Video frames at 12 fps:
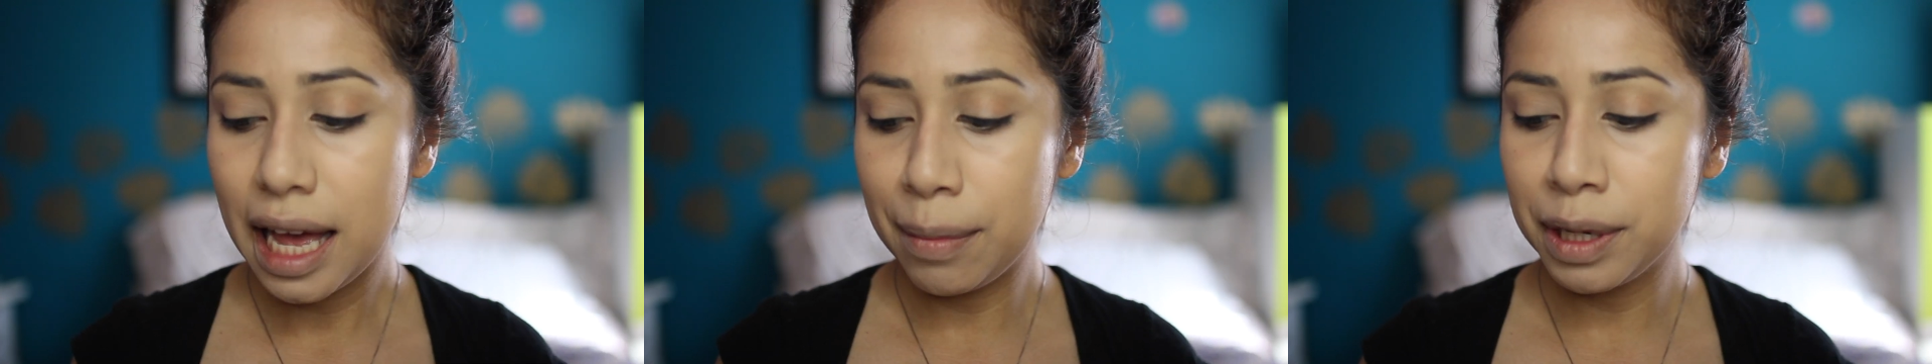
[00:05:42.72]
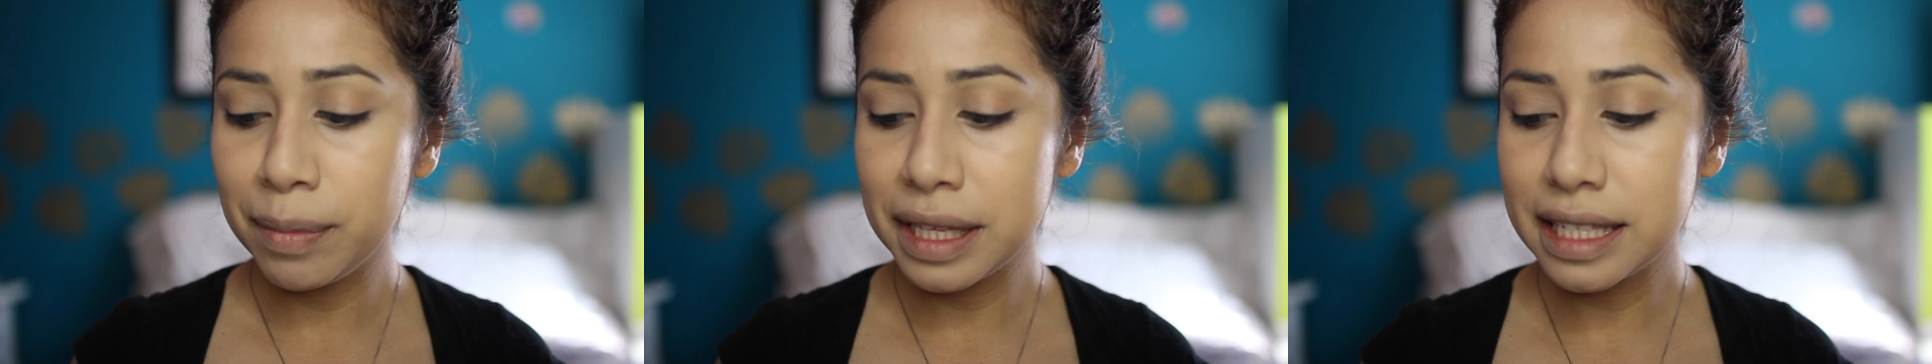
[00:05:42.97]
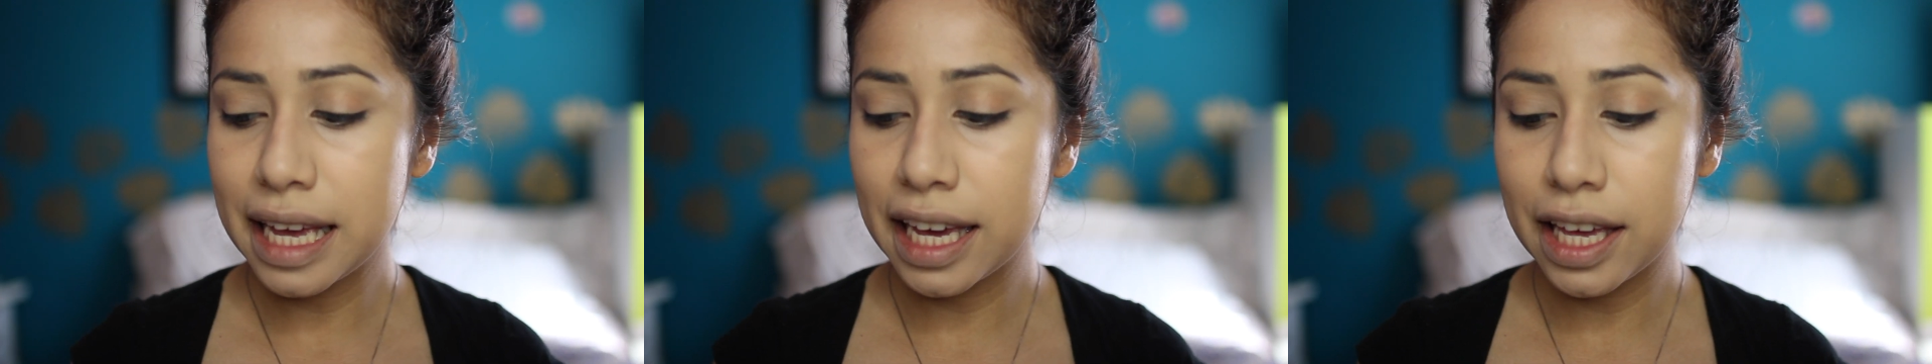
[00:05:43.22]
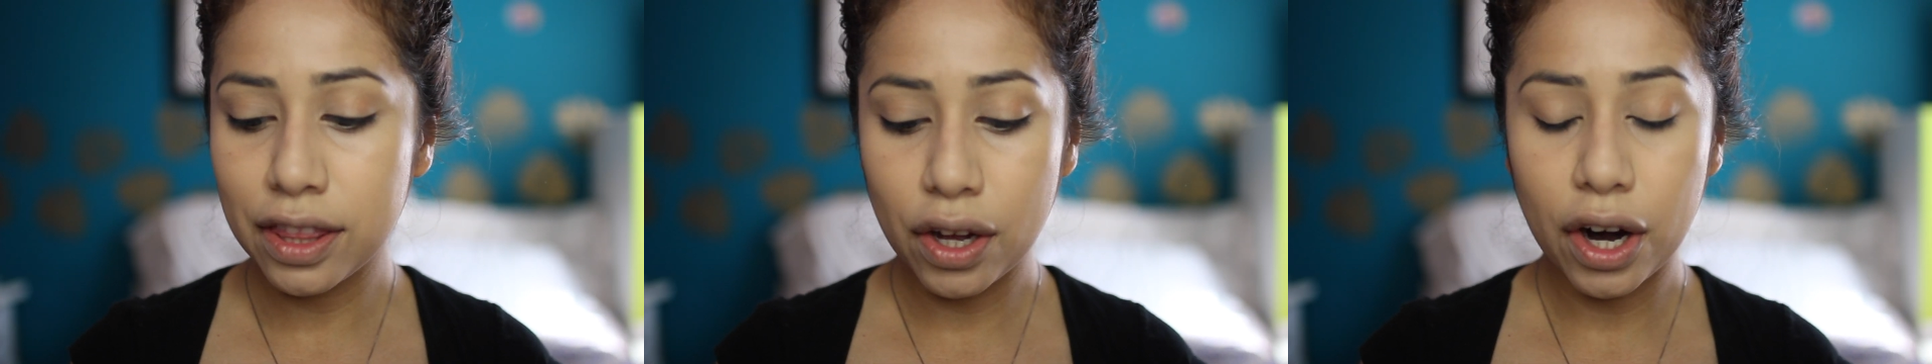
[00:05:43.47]
I'm going to be
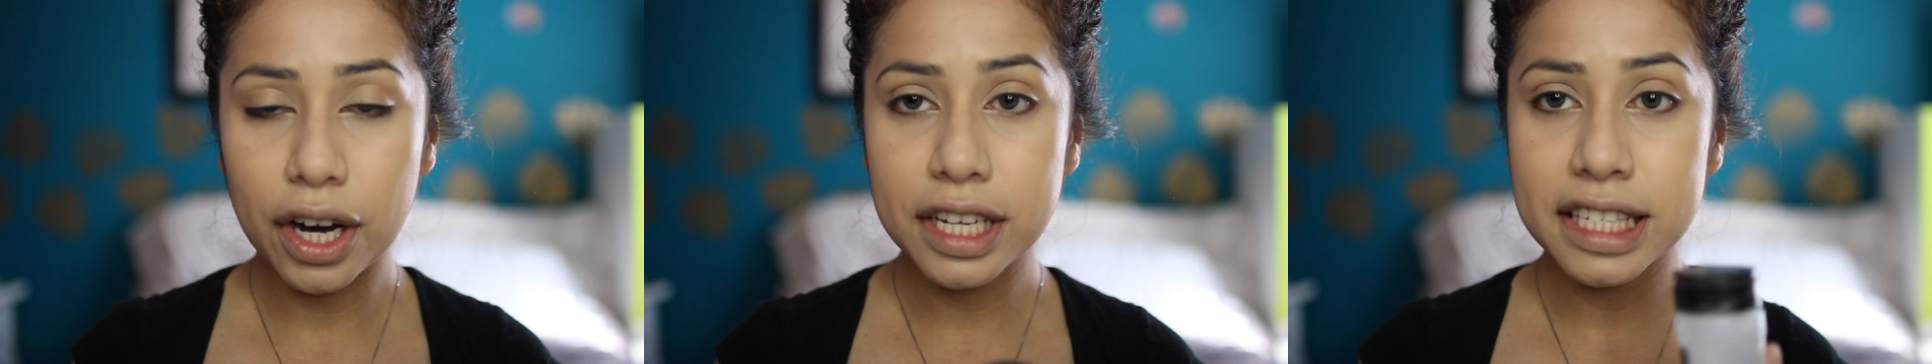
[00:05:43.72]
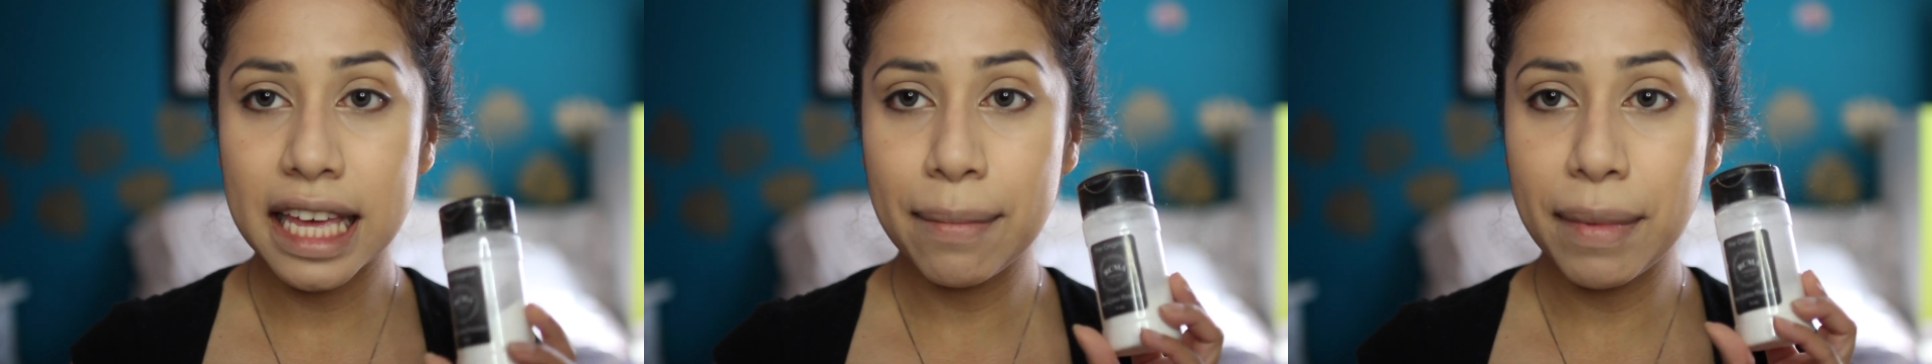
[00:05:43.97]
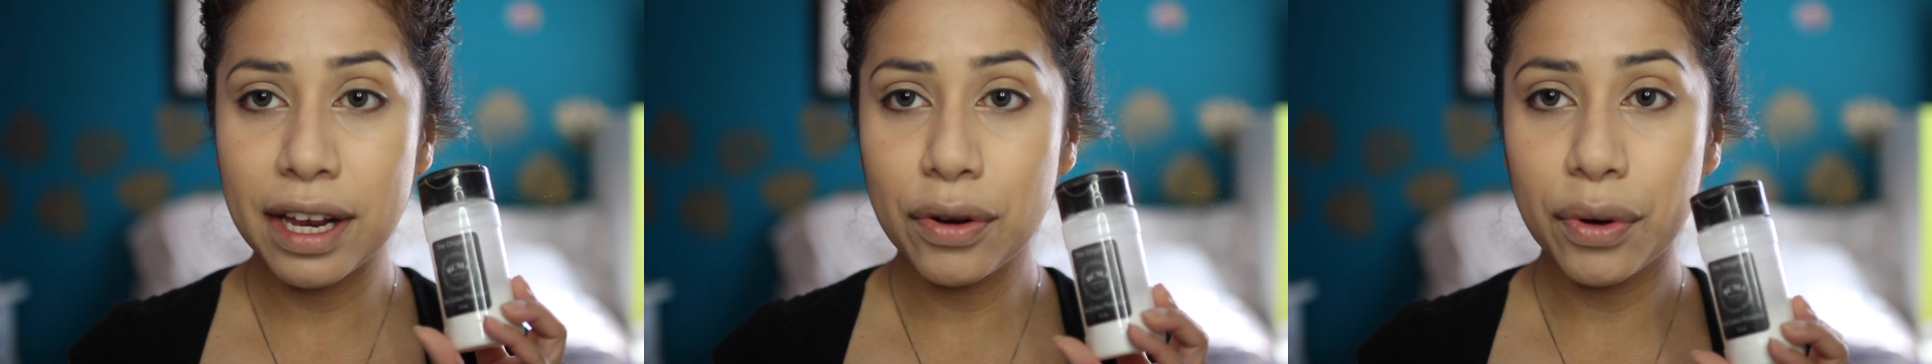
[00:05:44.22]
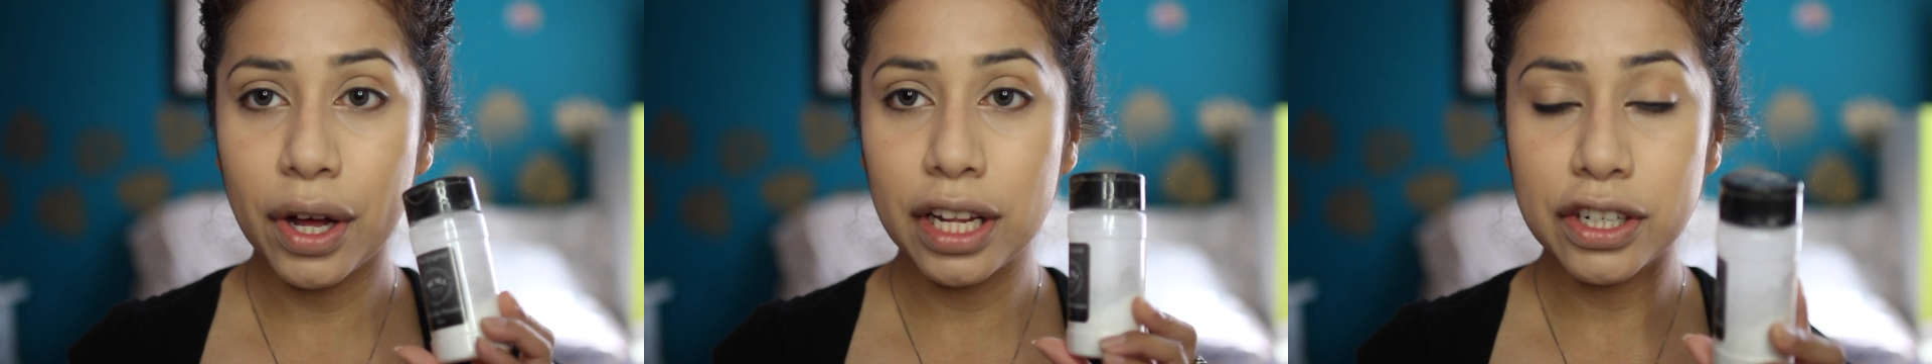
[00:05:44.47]
taking the RCMA
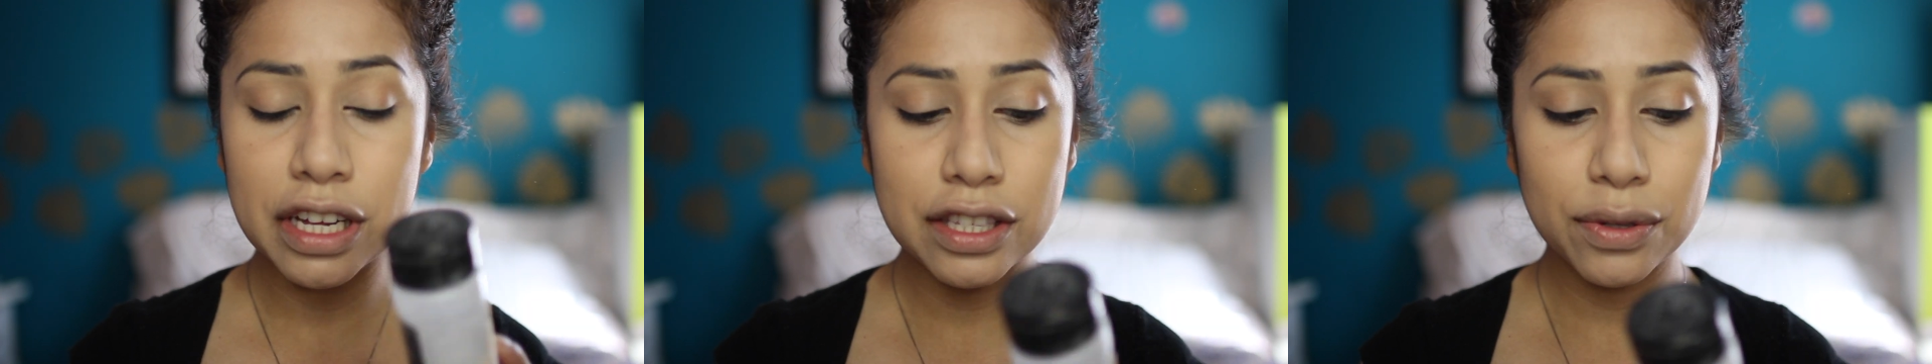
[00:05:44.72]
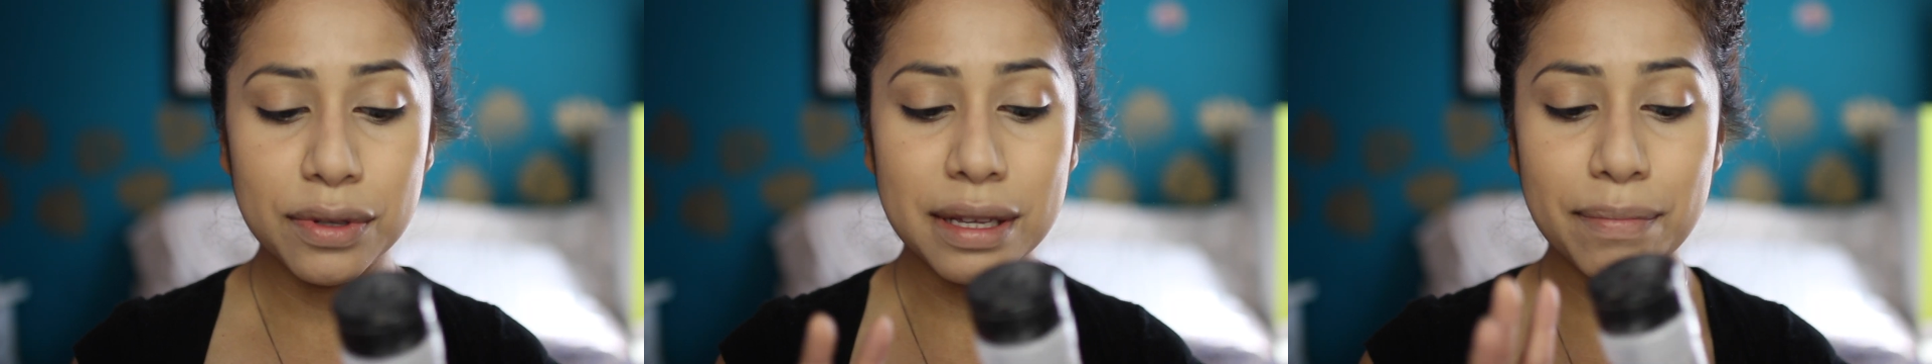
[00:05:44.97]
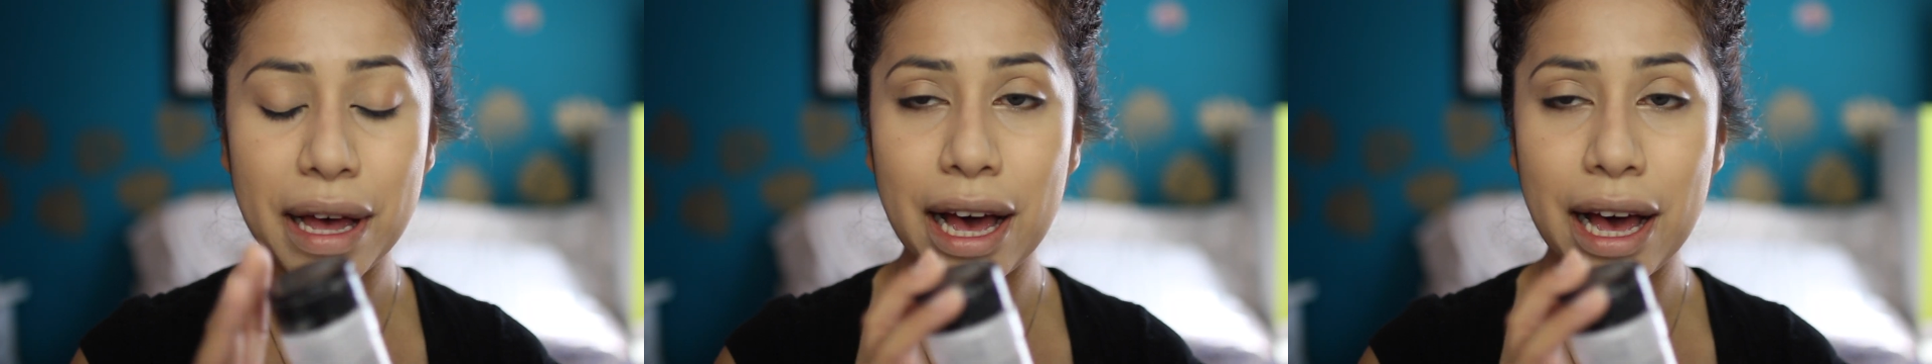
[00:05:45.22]
No Color Translucent